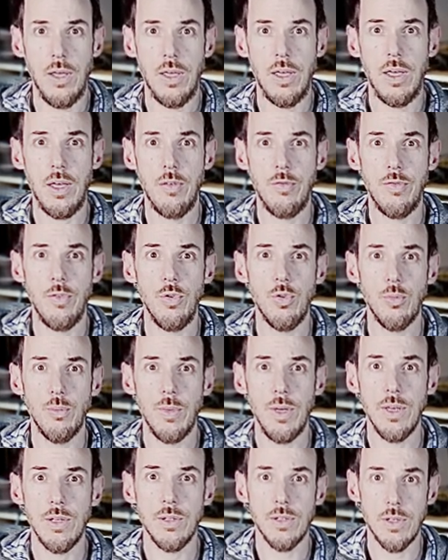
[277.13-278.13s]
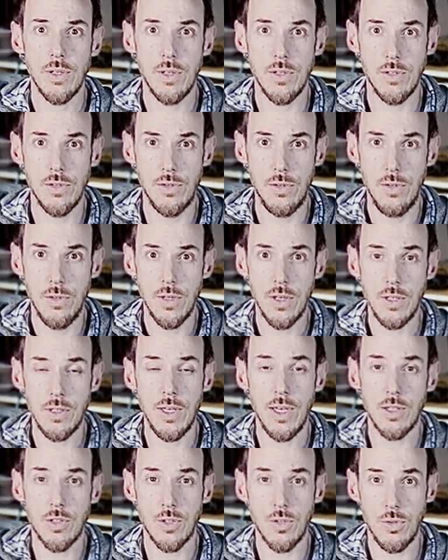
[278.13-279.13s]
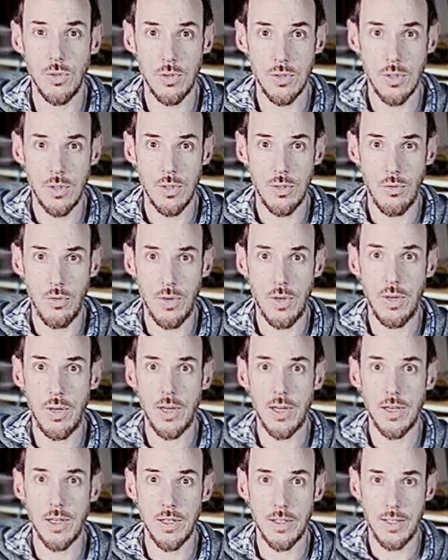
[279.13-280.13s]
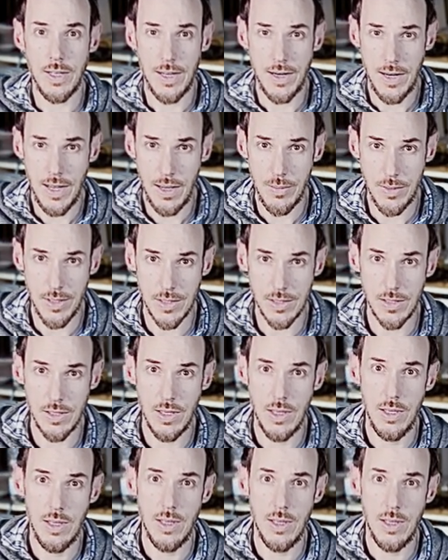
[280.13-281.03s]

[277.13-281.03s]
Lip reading: If your mix is not yet good regarding dynamics,